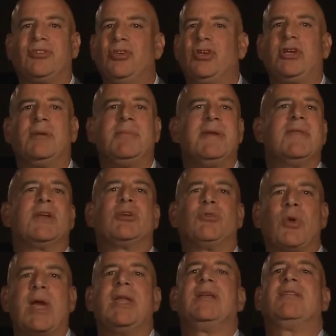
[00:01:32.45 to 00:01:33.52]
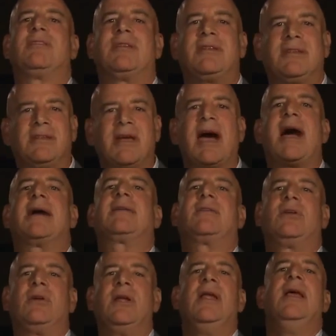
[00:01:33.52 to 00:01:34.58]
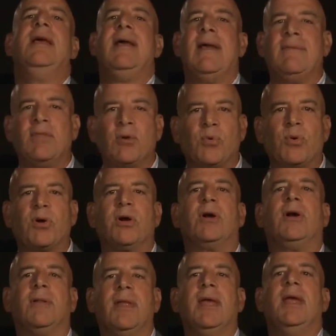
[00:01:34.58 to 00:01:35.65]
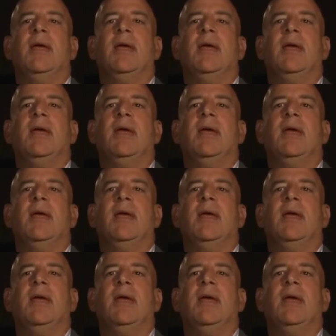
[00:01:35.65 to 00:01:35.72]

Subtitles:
You could be the greatest doctor in the world,